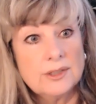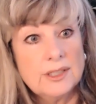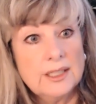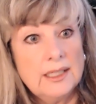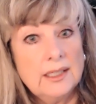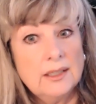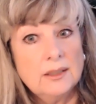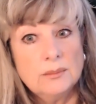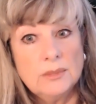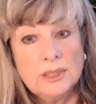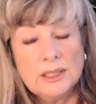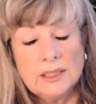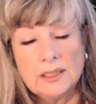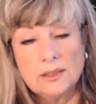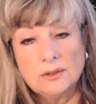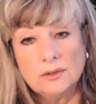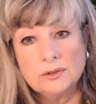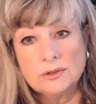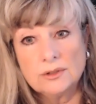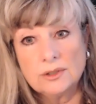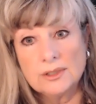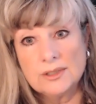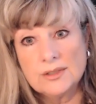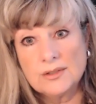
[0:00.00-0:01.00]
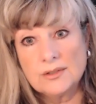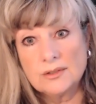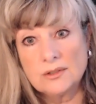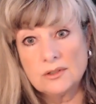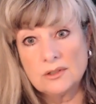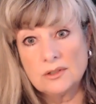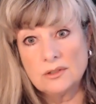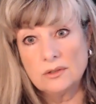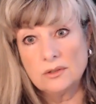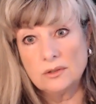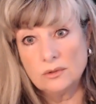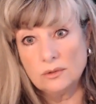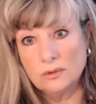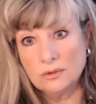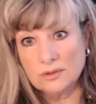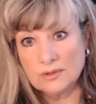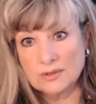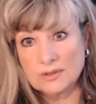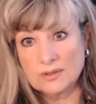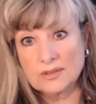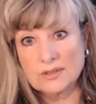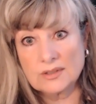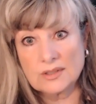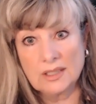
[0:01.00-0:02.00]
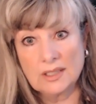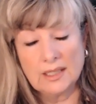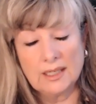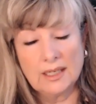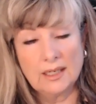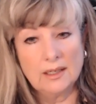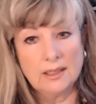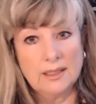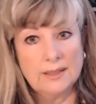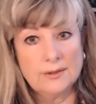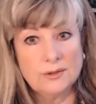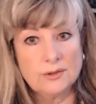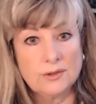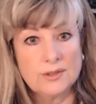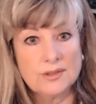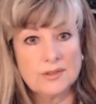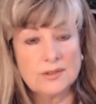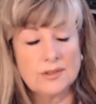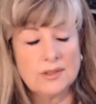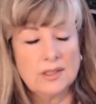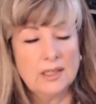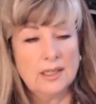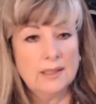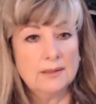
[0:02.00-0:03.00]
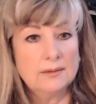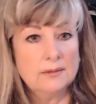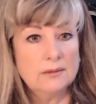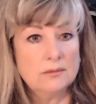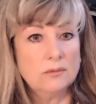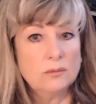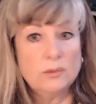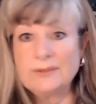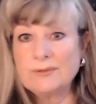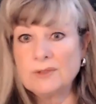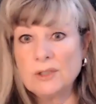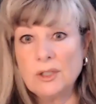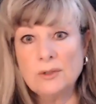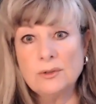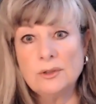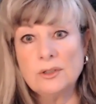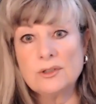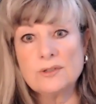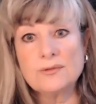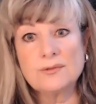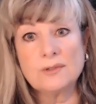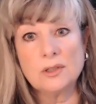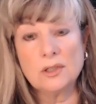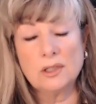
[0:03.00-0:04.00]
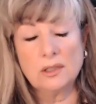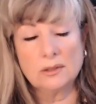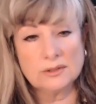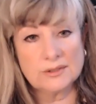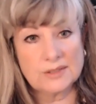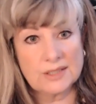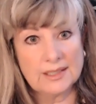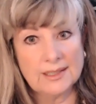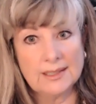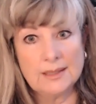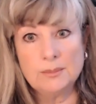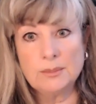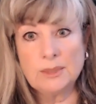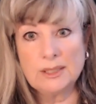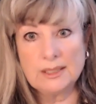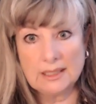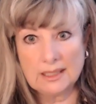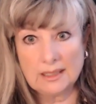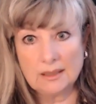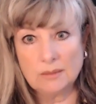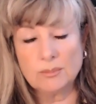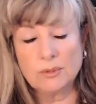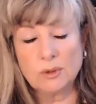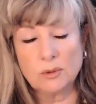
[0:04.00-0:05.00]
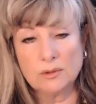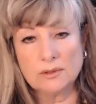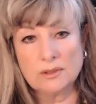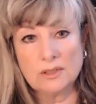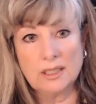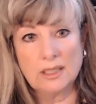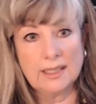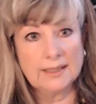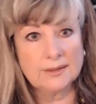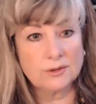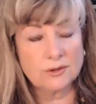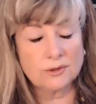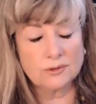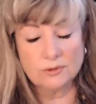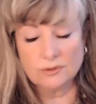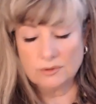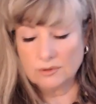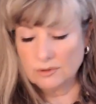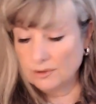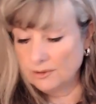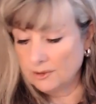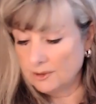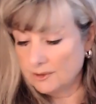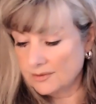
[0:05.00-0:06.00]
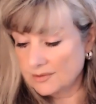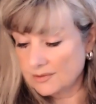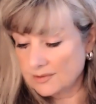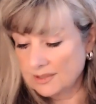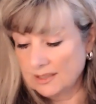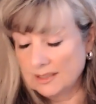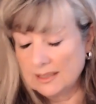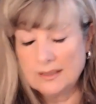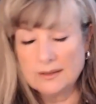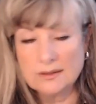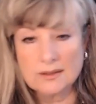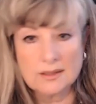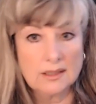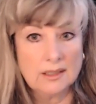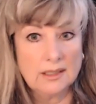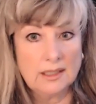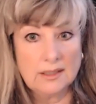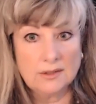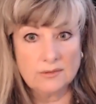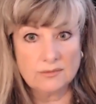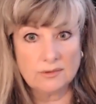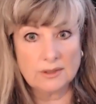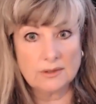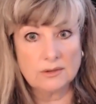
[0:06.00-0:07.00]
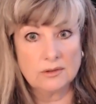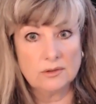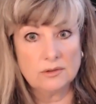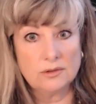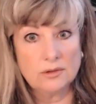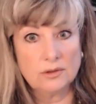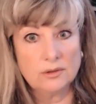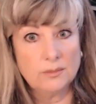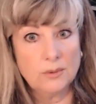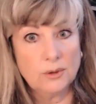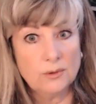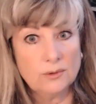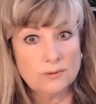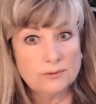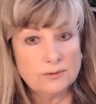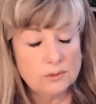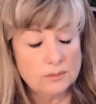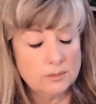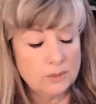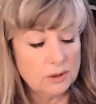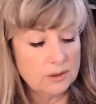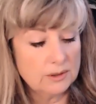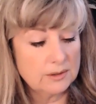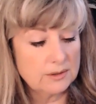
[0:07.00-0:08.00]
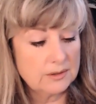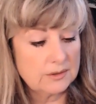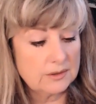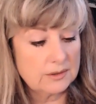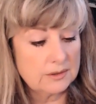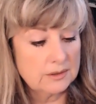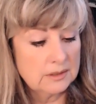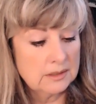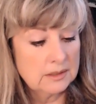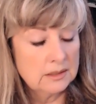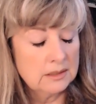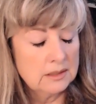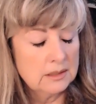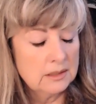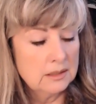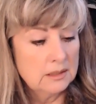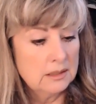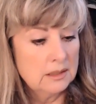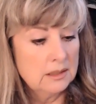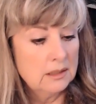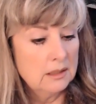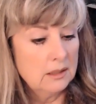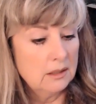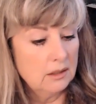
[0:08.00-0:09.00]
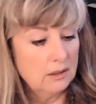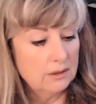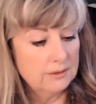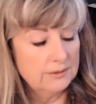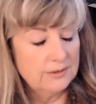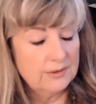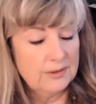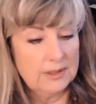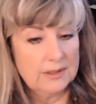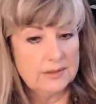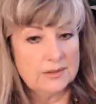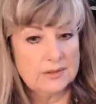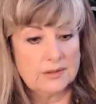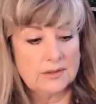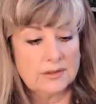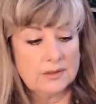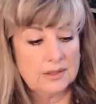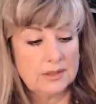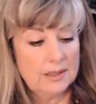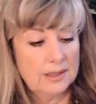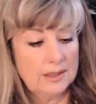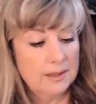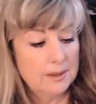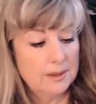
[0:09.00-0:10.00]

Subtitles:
Ian McGilchrist, who's the psychiatrist that we've known this for a long time, but he brought the actual neuroscience, and he's written 2 beautiful books on this,